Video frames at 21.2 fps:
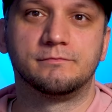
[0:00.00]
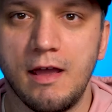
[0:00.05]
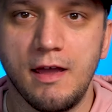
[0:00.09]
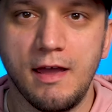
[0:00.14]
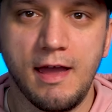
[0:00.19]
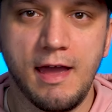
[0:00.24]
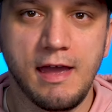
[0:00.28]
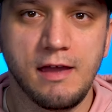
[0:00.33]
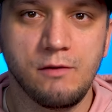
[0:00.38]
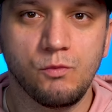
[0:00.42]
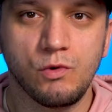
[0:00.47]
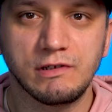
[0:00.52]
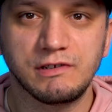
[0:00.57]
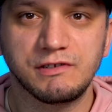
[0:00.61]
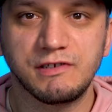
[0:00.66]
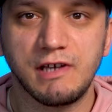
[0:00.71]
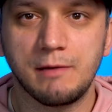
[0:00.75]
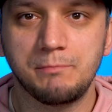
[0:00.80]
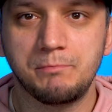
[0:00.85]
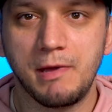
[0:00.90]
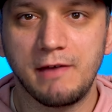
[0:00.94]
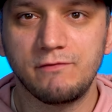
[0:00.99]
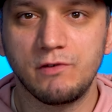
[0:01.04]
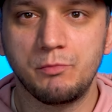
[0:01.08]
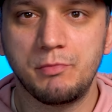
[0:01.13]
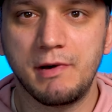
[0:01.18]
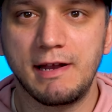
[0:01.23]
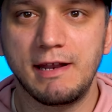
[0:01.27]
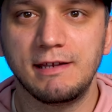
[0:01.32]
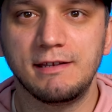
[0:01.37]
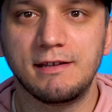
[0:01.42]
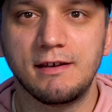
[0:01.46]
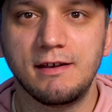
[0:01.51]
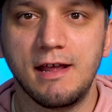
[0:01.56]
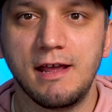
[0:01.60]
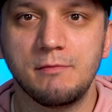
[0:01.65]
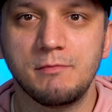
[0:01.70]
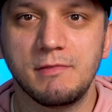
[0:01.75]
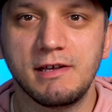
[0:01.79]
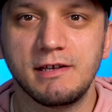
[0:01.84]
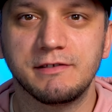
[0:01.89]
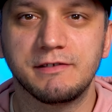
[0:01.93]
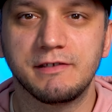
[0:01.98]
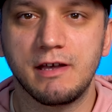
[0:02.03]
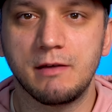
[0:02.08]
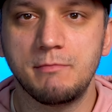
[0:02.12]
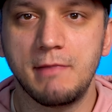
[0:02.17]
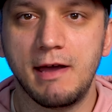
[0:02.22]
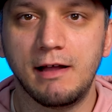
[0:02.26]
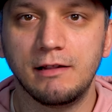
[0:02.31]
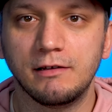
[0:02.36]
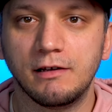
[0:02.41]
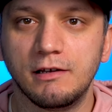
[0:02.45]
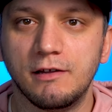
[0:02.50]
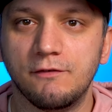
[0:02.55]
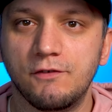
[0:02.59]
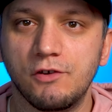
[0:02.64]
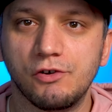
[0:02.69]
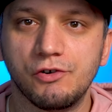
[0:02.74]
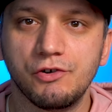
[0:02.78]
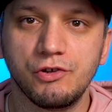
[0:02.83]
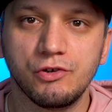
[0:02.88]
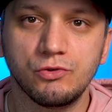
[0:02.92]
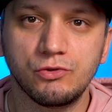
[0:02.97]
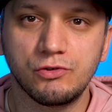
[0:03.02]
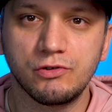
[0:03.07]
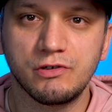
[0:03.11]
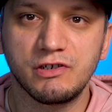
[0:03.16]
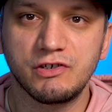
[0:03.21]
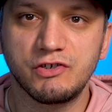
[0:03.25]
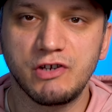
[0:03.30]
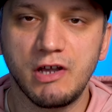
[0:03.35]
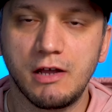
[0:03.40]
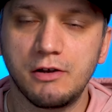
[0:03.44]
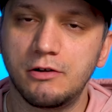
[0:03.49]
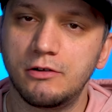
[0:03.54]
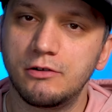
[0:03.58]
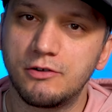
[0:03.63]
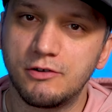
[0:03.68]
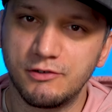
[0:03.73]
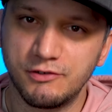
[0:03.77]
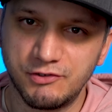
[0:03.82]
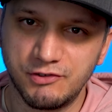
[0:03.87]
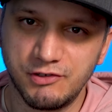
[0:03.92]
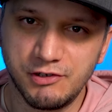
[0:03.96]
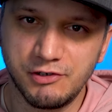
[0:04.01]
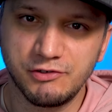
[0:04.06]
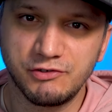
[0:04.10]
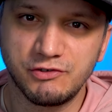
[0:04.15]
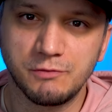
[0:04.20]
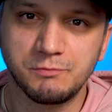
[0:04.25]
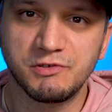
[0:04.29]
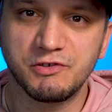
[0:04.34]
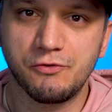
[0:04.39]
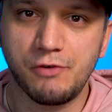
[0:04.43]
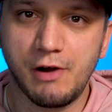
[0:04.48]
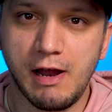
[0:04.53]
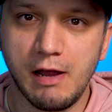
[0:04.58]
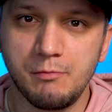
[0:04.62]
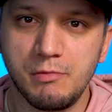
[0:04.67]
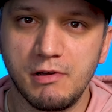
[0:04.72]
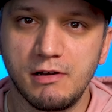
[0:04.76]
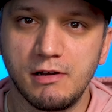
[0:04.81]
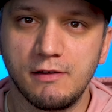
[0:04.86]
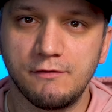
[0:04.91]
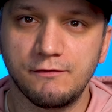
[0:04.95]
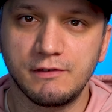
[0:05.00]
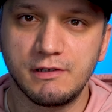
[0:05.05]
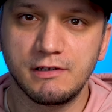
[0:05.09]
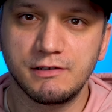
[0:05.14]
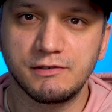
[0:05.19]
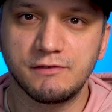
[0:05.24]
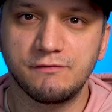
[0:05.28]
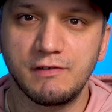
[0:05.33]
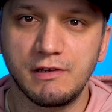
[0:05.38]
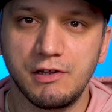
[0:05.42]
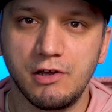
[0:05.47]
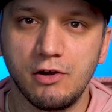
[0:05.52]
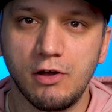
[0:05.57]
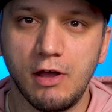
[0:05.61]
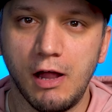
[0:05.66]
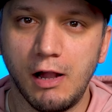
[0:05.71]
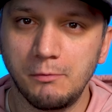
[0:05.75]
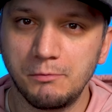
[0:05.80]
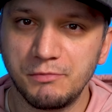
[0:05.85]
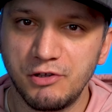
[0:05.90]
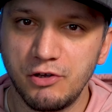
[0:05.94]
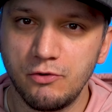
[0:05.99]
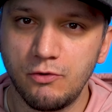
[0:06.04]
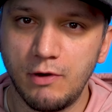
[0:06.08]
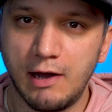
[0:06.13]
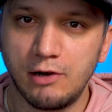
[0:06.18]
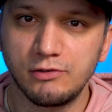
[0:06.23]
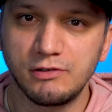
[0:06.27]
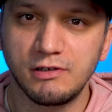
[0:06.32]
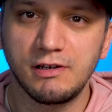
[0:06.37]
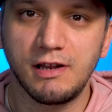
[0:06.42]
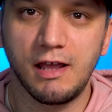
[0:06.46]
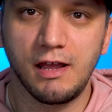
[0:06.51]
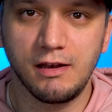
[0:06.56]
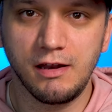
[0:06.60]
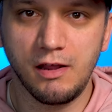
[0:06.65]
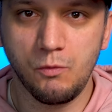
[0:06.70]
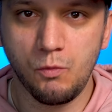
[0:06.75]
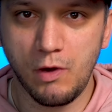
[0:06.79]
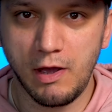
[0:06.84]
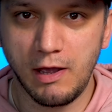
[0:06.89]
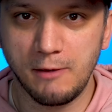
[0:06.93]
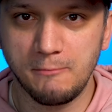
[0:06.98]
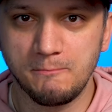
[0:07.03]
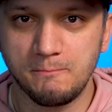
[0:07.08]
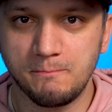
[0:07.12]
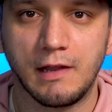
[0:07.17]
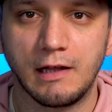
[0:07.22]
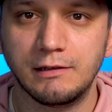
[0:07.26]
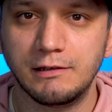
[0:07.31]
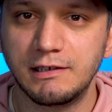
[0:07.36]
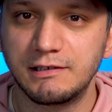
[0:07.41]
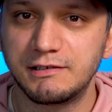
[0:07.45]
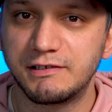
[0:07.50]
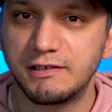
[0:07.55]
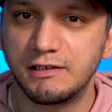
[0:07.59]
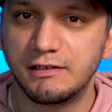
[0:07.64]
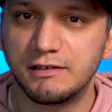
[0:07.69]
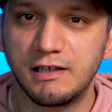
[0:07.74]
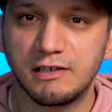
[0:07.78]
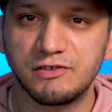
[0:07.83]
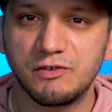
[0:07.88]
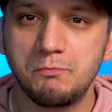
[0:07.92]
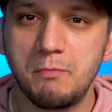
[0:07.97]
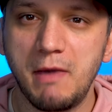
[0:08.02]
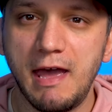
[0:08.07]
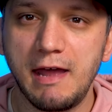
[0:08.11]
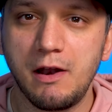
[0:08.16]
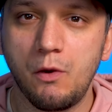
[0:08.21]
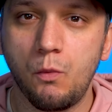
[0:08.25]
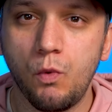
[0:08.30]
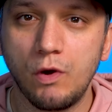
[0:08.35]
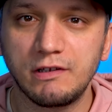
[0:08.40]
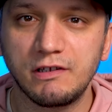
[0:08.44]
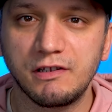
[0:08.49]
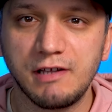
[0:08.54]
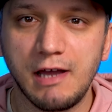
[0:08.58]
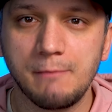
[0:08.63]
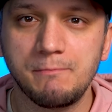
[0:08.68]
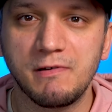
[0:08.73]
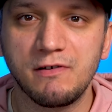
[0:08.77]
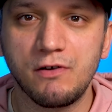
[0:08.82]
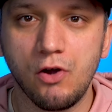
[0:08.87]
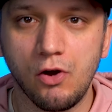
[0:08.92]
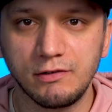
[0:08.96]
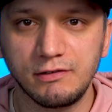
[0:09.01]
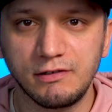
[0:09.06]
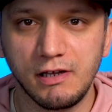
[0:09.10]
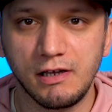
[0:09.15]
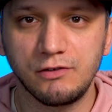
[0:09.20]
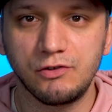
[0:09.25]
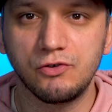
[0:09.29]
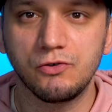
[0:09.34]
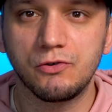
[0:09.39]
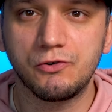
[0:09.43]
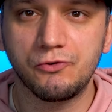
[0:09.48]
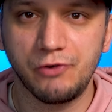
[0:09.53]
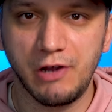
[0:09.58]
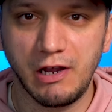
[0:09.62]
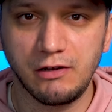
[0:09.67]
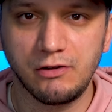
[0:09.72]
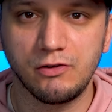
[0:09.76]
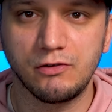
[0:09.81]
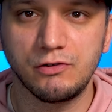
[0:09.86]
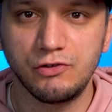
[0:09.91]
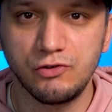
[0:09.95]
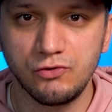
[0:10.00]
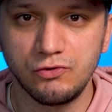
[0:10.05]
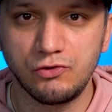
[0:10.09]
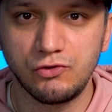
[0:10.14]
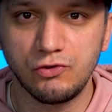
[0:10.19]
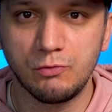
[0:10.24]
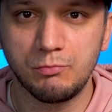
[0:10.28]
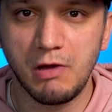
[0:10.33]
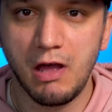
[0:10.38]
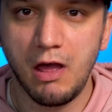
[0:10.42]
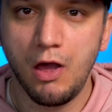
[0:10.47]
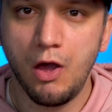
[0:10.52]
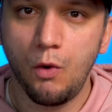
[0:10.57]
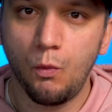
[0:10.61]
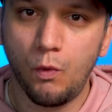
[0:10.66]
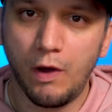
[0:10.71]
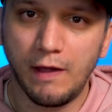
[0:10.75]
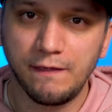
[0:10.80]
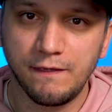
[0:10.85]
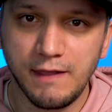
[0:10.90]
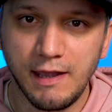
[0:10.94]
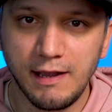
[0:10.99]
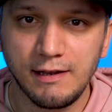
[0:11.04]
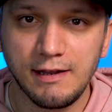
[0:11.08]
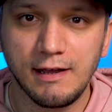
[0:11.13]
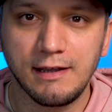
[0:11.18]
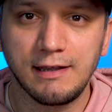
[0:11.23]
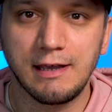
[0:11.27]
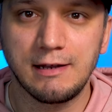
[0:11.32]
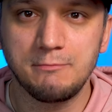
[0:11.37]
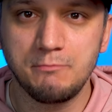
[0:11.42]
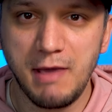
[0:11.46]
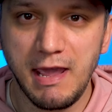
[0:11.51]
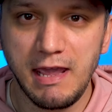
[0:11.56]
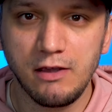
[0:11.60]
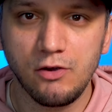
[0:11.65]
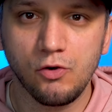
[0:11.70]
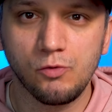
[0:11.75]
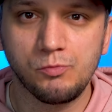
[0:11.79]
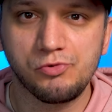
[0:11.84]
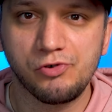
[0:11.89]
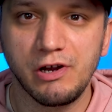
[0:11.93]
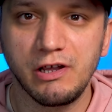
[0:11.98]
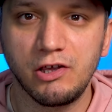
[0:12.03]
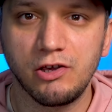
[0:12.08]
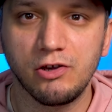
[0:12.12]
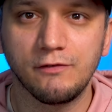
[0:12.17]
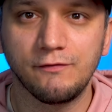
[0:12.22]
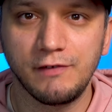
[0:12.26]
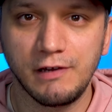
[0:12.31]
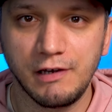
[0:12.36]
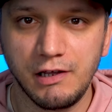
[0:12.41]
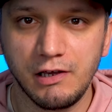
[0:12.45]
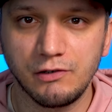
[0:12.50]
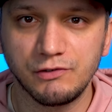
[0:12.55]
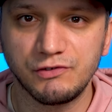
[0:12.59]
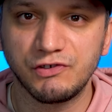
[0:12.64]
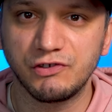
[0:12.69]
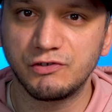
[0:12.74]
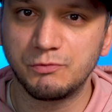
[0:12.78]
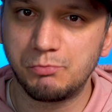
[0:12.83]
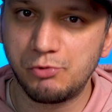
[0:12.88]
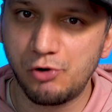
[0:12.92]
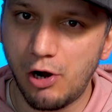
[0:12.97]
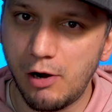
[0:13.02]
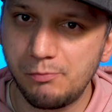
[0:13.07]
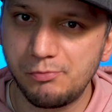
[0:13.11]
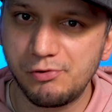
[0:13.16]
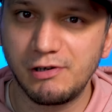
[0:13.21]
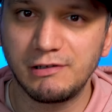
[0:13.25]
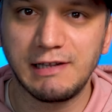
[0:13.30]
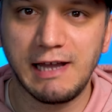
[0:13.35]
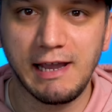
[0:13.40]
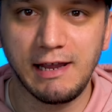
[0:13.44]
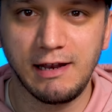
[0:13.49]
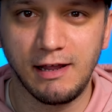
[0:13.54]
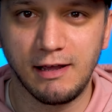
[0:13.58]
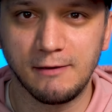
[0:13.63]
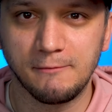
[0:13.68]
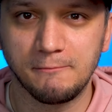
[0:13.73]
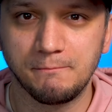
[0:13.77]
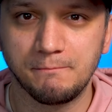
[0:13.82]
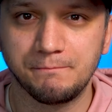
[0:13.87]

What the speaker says: Hey, what's up everybody, the name is Amel, and if you're new to the channel, consider subscribing if this video helped you out in any way. Listen, doesn't matter what type of content you create on YouTube, one thing that can make or break your videos is proper lighting.